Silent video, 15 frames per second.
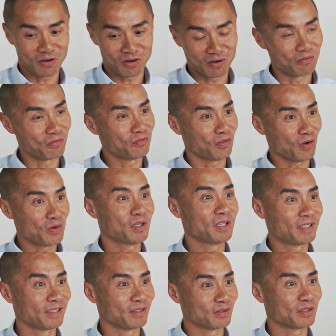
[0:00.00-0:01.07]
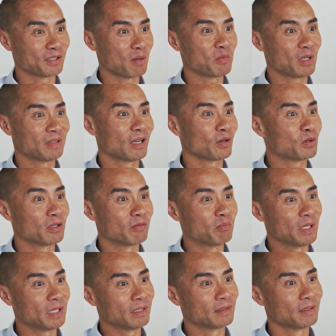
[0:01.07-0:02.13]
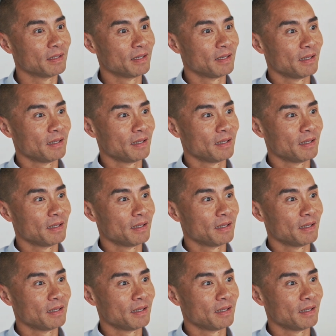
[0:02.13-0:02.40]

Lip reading: on focusing on something that could have been